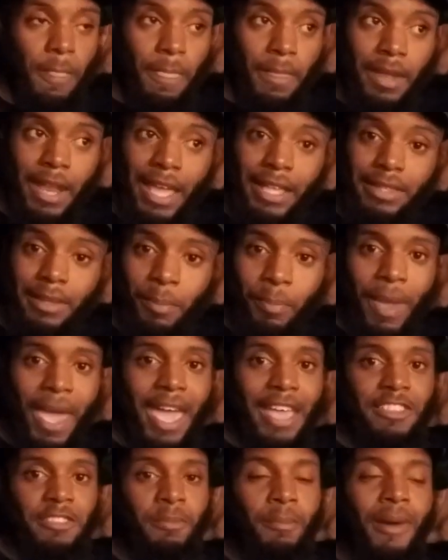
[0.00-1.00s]
Like the
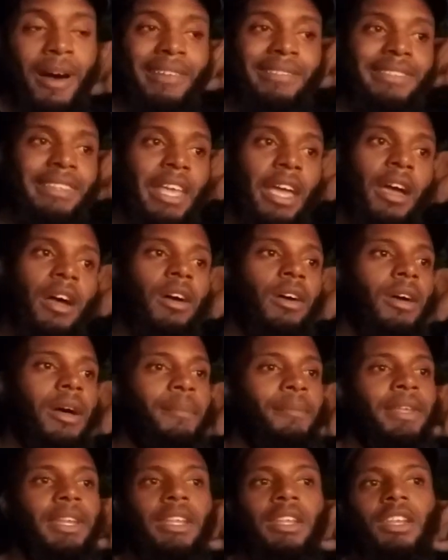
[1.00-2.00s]
past month now,
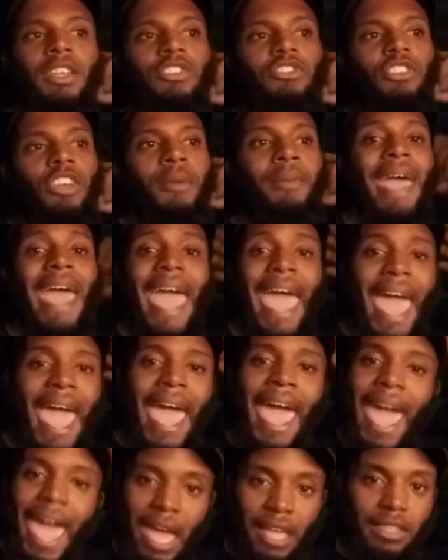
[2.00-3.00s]
been in the gym
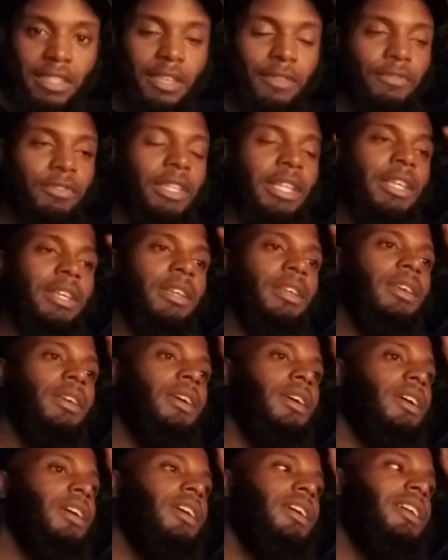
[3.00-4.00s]
actively.
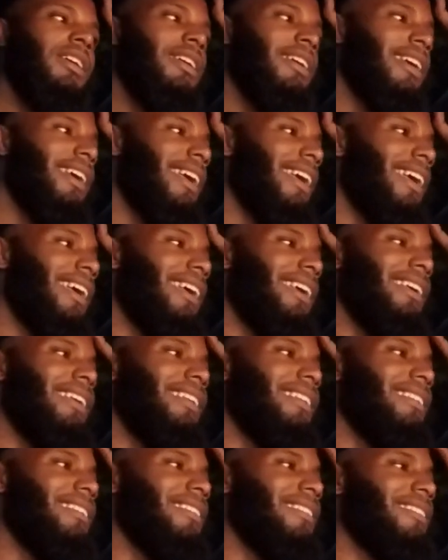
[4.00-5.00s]

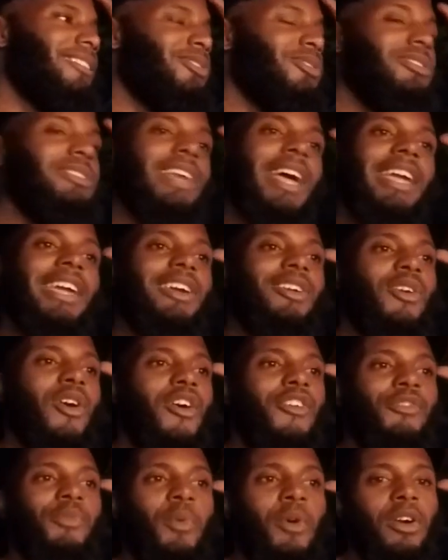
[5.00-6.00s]
And as soon as I get
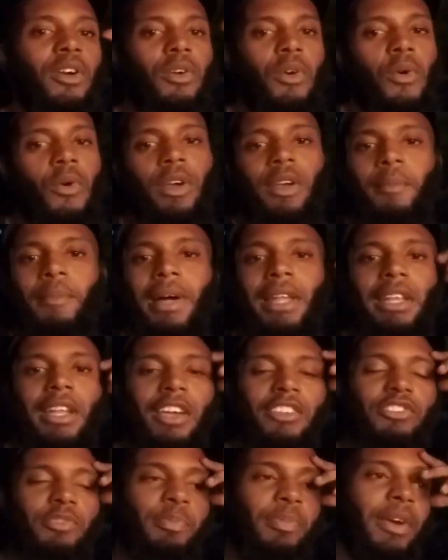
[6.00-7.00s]
off work or in my
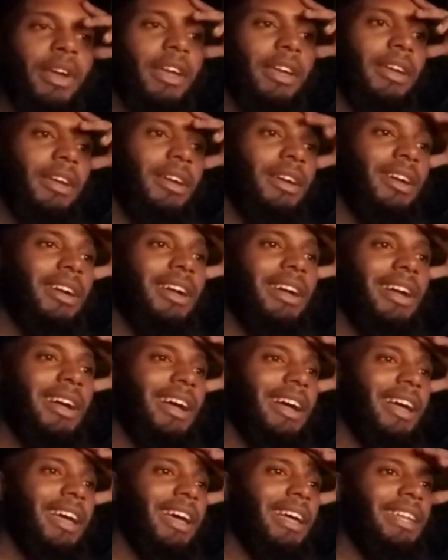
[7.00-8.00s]
lunch break,
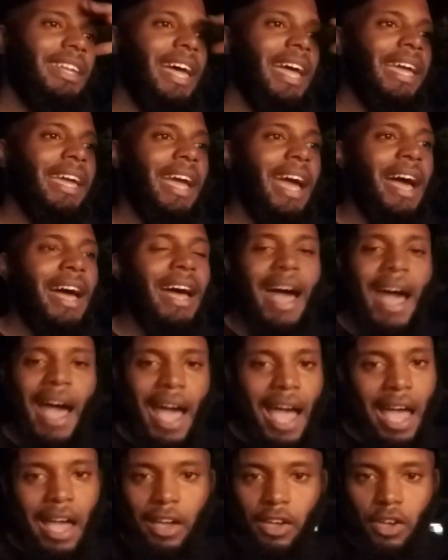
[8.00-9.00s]
like,
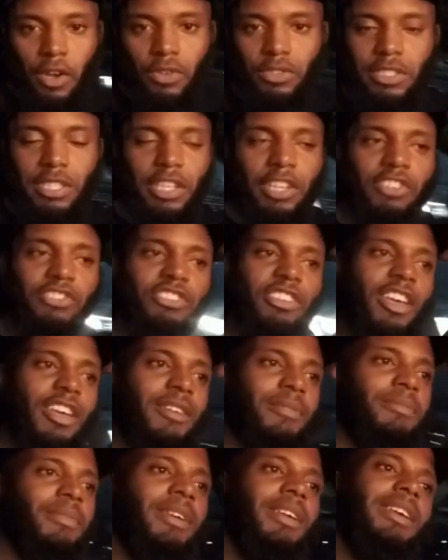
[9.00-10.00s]
I'll go to the
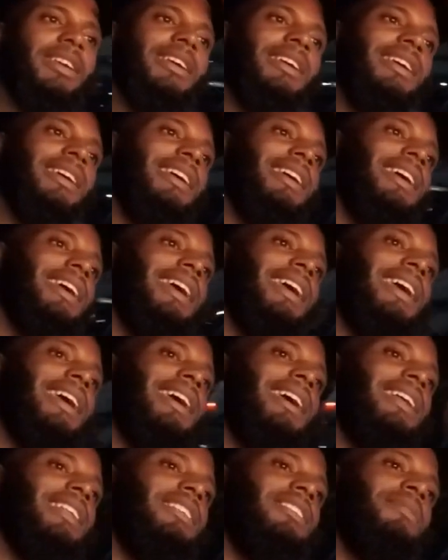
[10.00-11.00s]
gym.
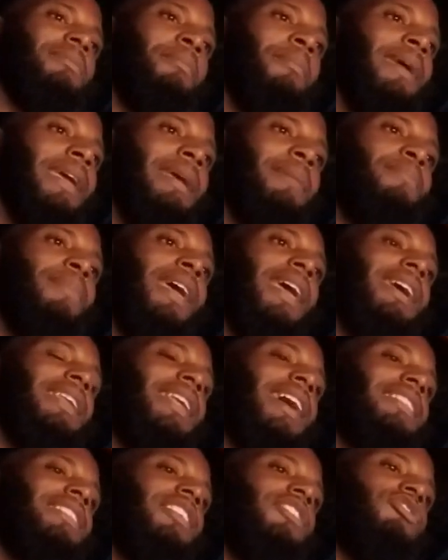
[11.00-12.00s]
And me
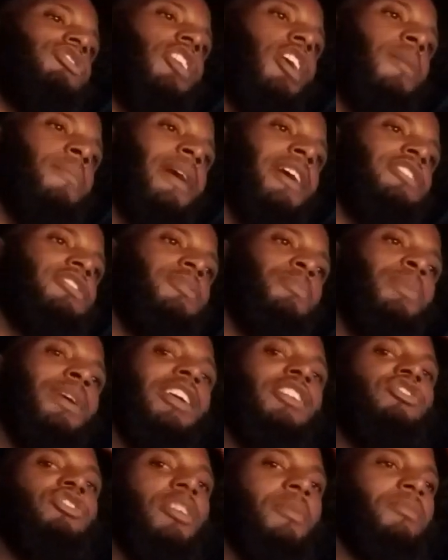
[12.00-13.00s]
being at the gym, I used to be
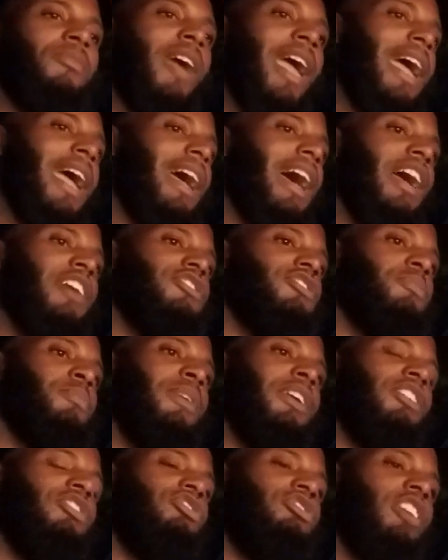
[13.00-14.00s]
a gym rat. I used to
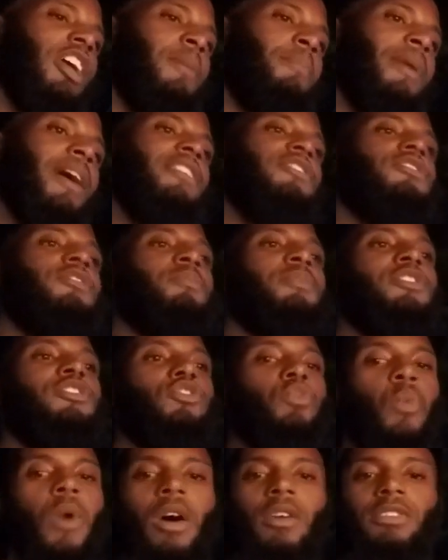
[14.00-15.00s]
be in shape. I used to be
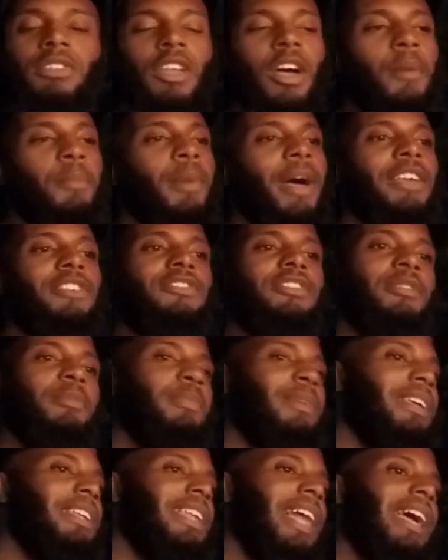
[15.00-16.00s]
swelled up. I used to
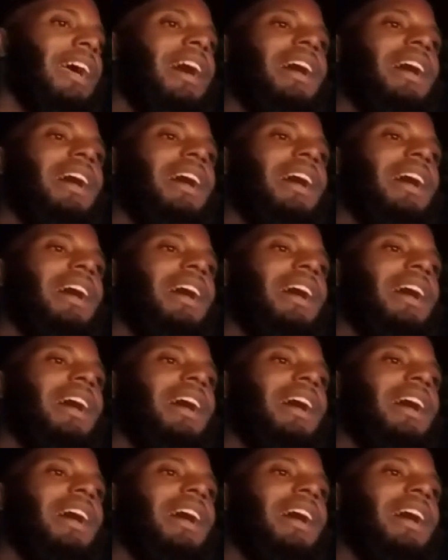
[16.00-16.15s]
be like